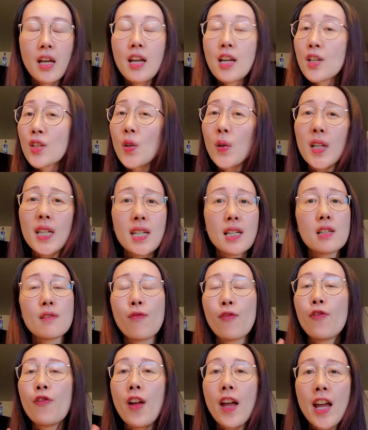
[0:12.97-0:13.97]
So it is
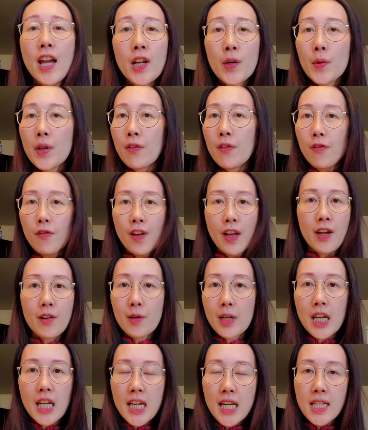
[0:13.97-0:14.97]
very
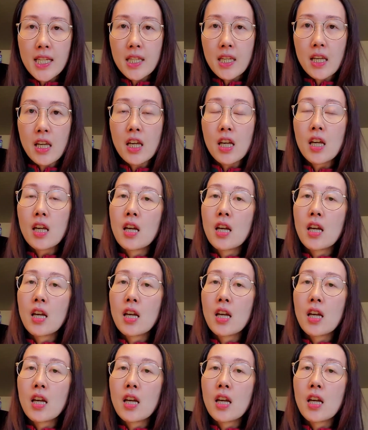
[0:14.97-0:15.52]
very easy.